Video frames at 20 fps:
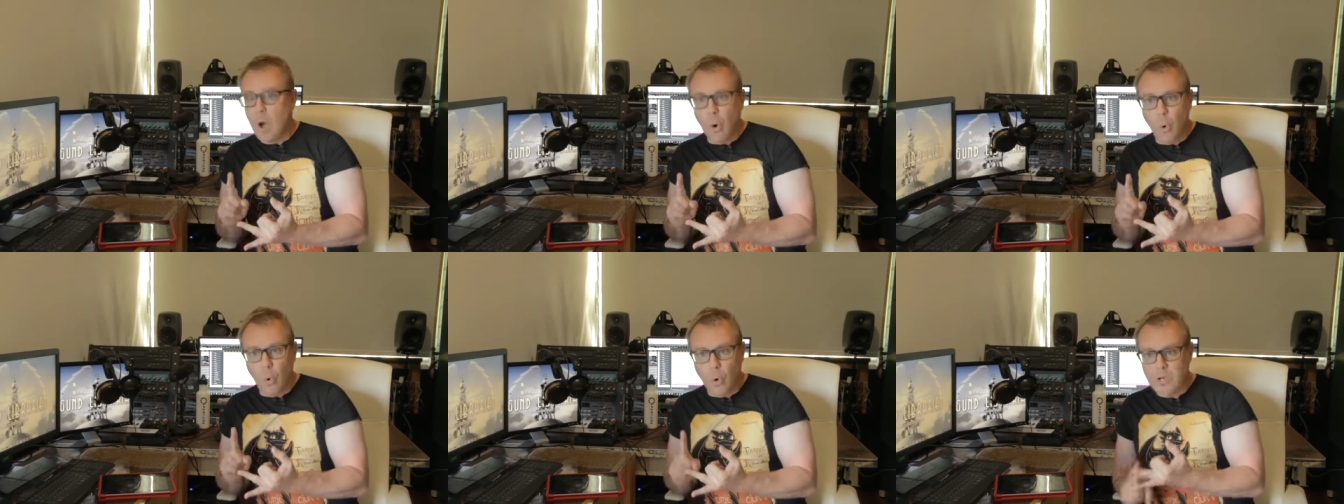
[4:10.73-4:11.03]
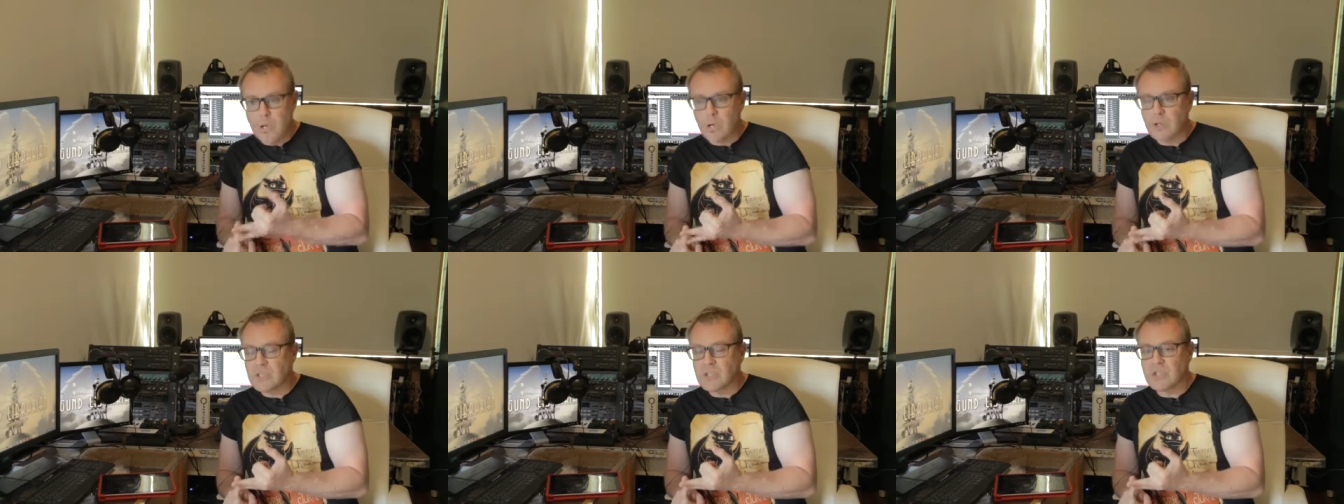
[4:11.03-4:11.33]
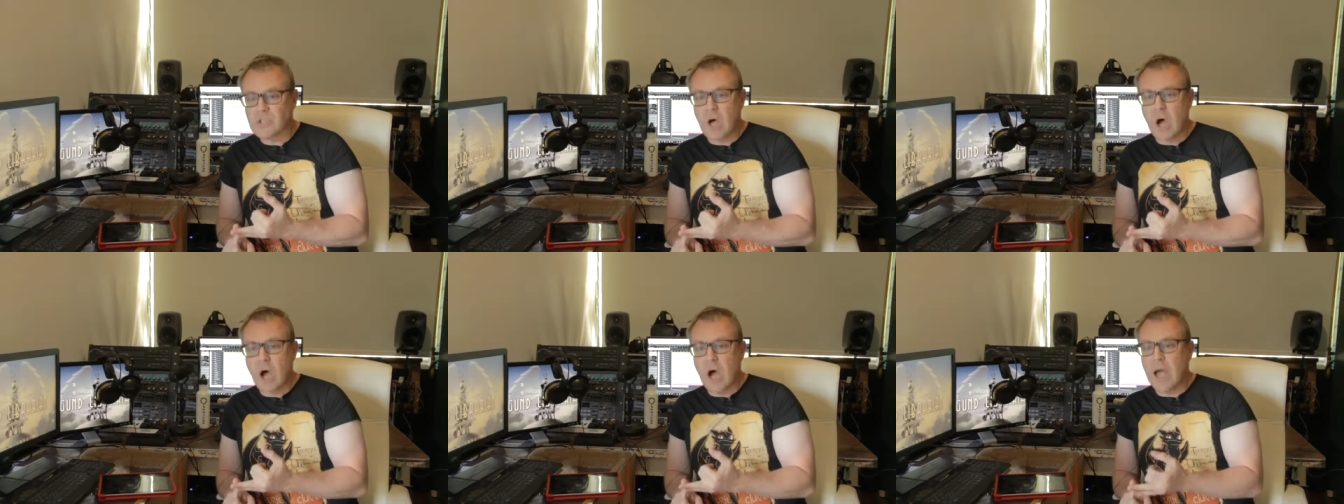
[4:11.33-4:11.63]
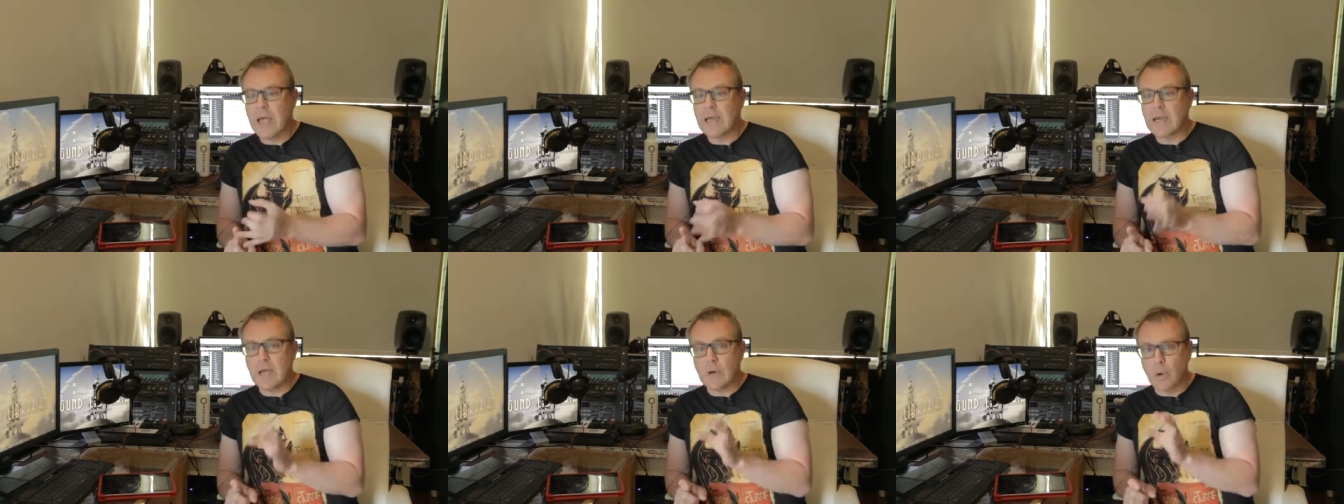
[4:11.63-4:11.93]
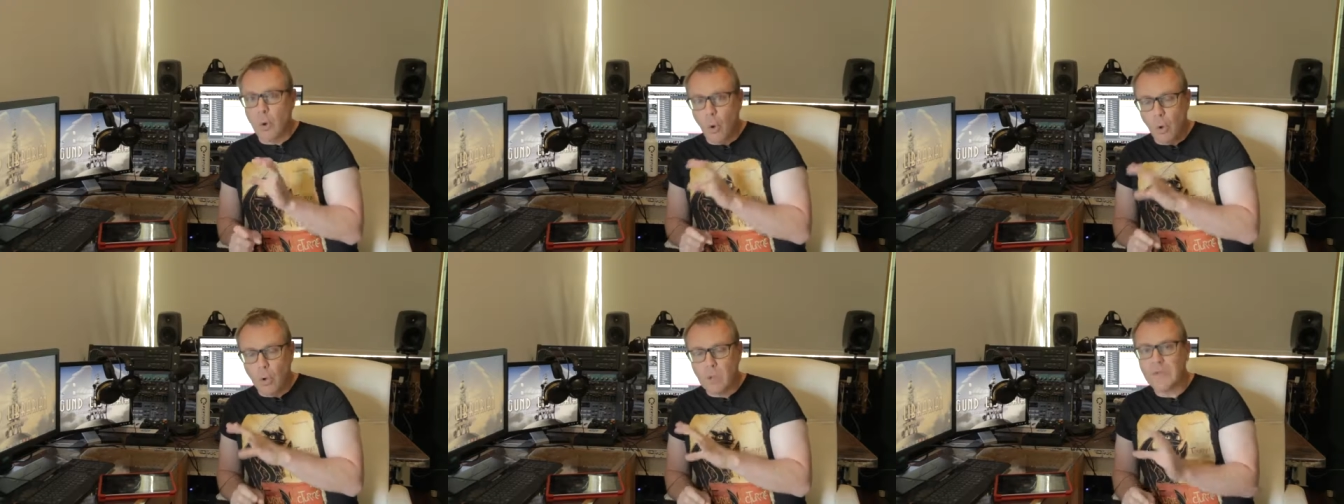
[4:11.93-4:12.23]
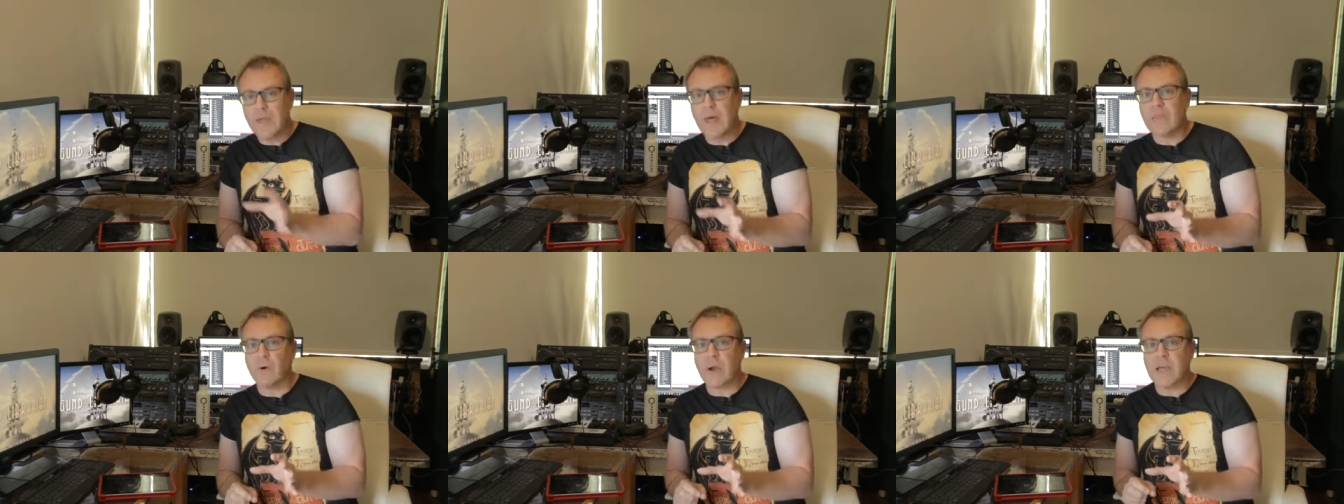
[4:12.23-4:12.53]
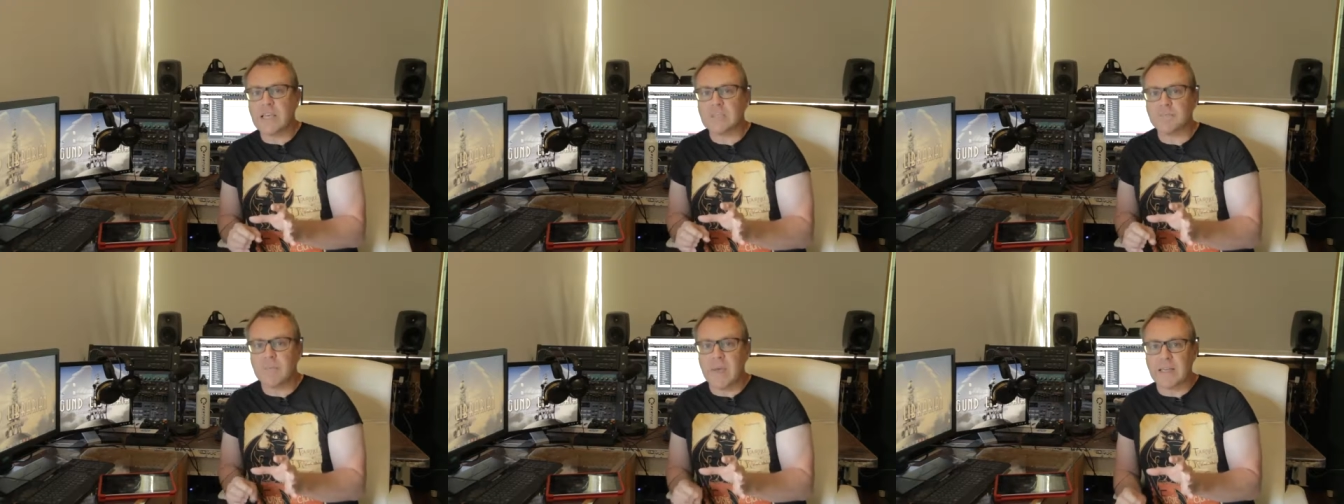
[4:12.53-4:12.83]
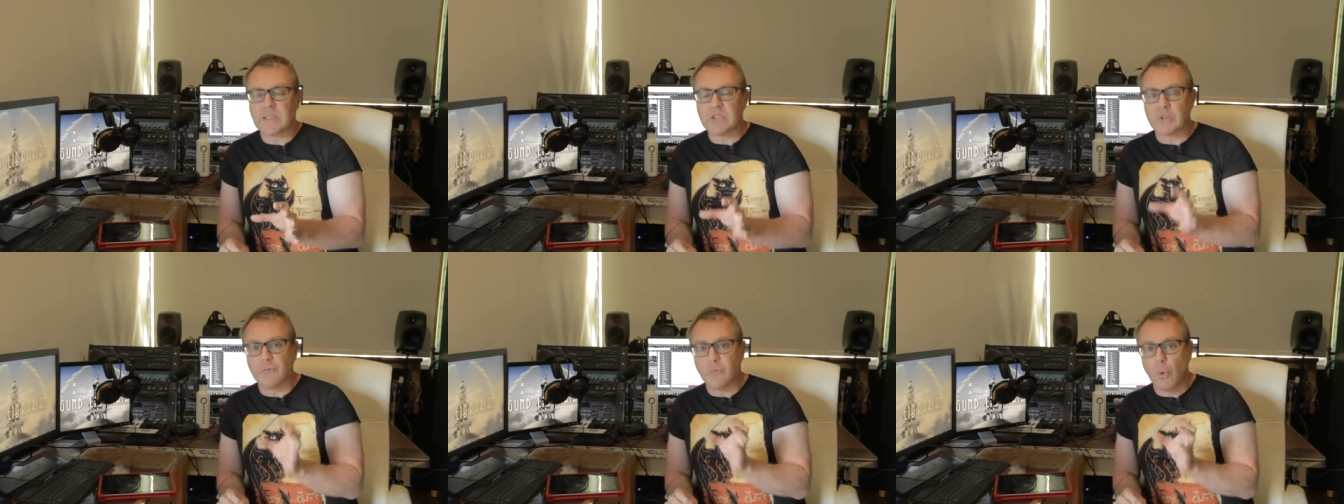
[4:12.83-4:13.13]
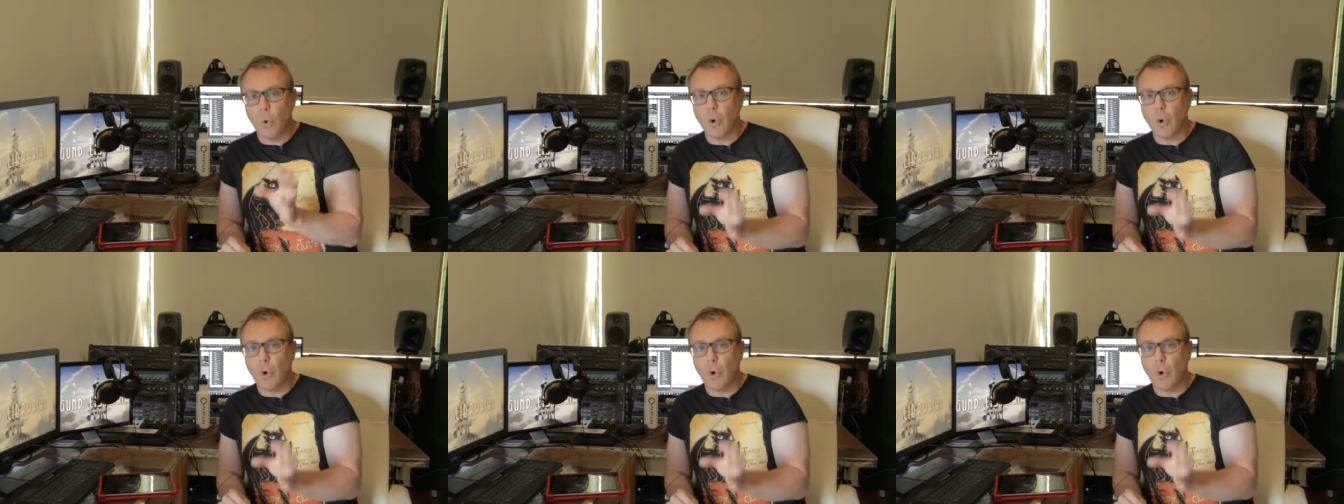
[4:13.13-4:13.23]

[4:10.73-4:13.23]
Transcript: audio design, and all the other aspects of